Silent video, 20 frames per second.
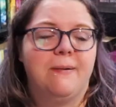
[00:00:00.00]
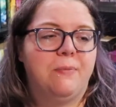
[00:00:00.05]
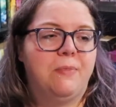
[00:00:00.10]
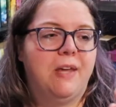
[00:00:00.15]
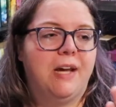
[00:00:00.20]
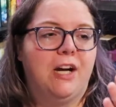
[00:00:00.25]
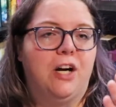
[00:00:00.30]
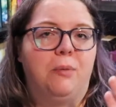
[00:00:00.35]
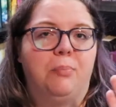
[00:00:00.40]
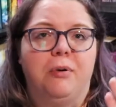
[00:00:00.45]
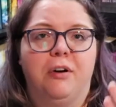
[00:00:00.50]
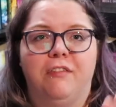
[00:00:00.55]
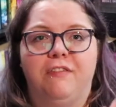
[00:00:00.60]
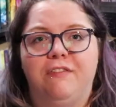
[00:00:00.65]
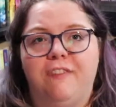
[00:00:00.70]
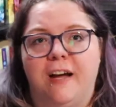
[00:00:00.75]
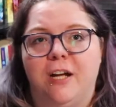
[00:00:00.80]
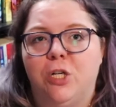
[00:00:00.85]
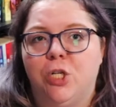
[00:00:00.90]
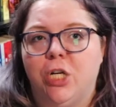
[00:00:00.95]
their
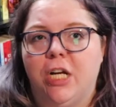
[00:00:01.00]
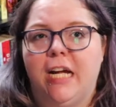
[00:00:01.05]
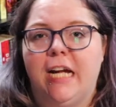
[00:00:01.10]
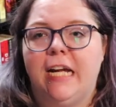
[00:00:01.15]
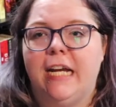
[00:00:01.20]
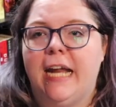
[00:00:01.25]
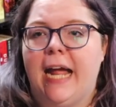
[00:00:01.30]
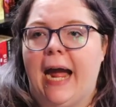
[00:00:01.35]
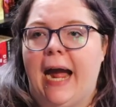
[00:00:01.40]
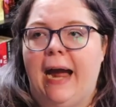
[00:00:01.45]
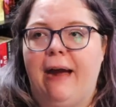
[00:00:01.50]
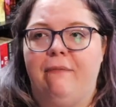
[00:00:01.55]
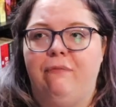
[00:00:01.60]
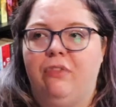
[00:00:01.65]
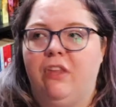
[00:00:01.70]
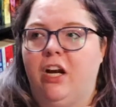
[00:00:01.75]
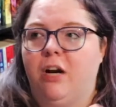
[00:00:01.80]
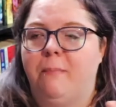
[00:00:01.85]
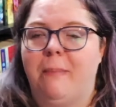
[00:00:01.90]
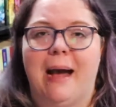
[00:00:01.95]
profession
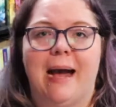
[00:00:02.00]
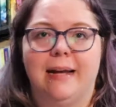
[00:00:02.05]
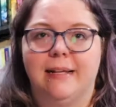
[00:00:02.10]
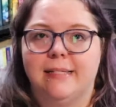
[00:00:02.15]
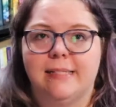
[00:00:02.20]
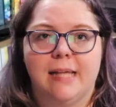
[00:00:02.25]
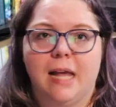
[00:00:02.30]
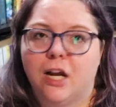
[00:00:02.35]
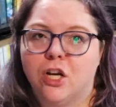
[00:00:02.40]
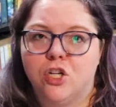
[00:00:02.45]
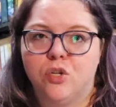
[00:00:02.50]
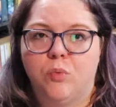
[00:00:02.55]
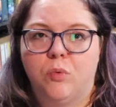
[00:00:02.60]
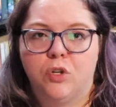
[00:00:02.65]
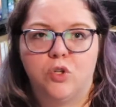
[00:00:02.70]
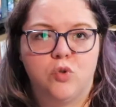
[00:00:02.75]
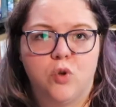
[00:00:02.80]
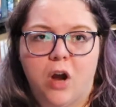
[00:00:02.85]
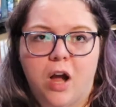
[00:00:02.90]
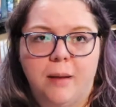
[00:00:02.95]
and their past
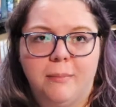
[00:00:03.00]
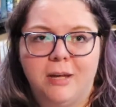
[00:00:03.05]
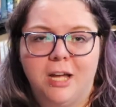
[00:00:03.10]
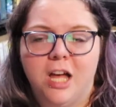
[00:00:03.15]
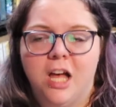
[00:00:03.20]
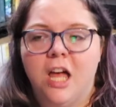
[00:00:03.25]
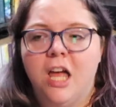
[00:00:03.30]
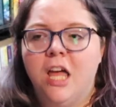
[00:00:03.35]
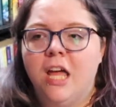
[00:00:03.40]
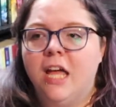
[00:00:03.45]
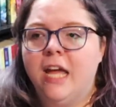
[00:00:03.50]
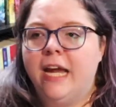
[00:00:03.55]
sexual trauma.